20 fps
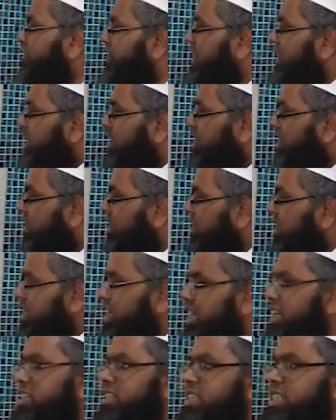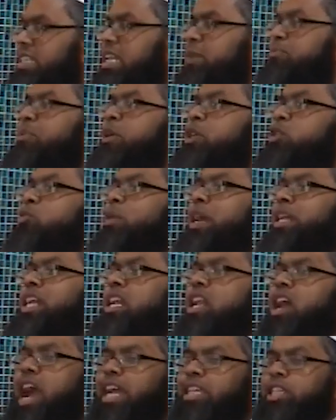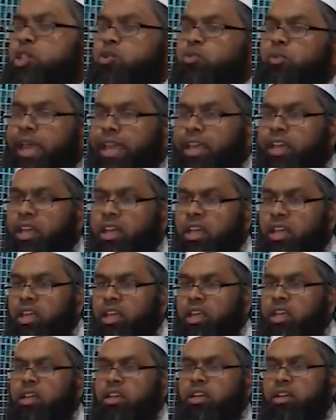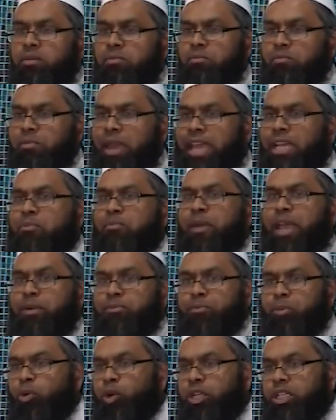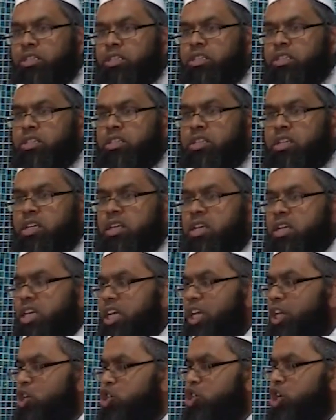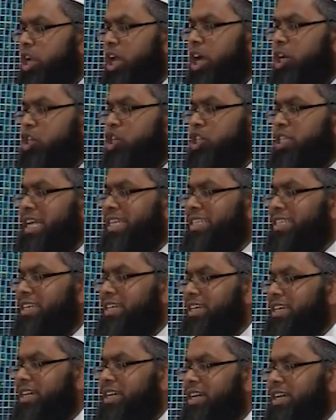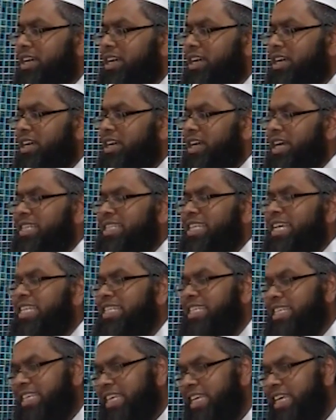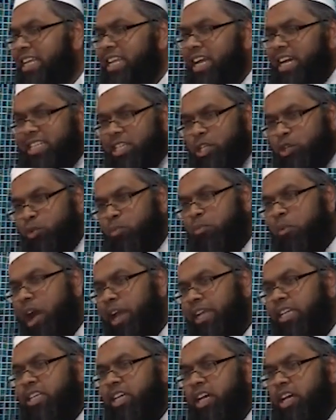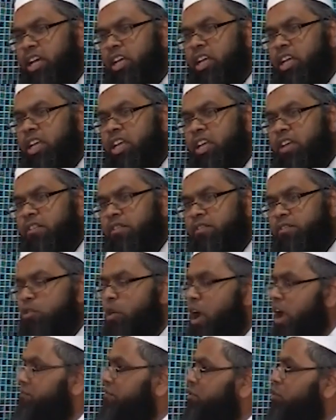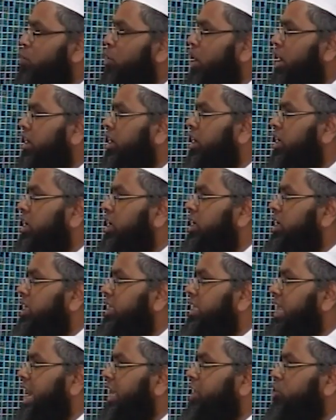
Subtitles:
in a snippet way, in a nice way, main points, inshallah, just as a tazkir, as a reminder for everyone that